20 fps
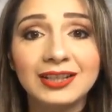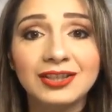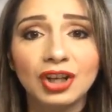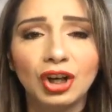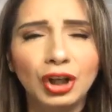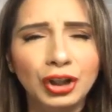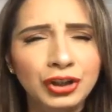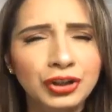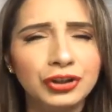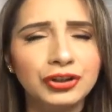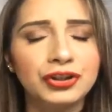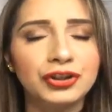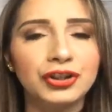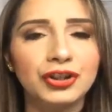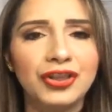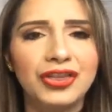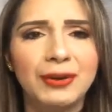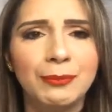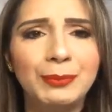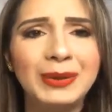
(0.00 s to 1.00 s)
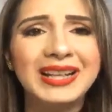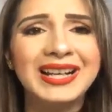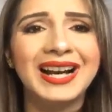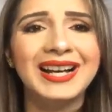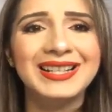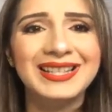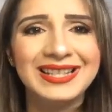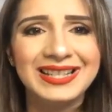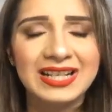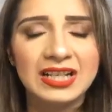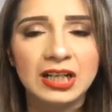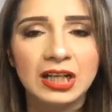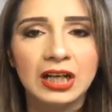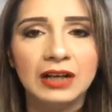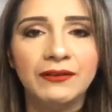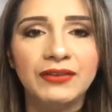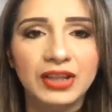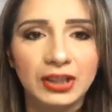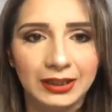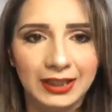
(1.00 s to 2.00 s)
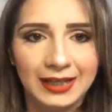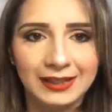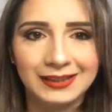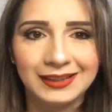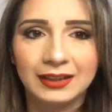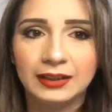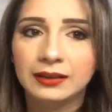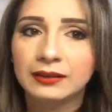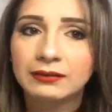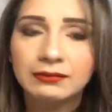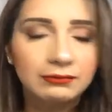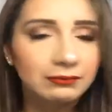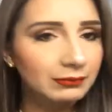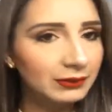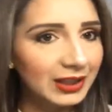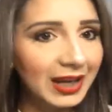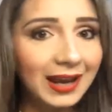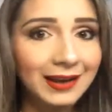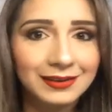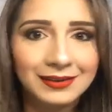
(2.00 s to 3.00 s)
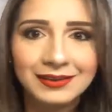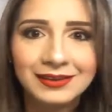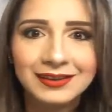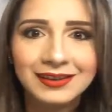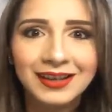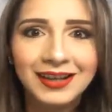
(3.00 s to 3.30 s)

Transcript: understood the big idea of the lesson? Yes.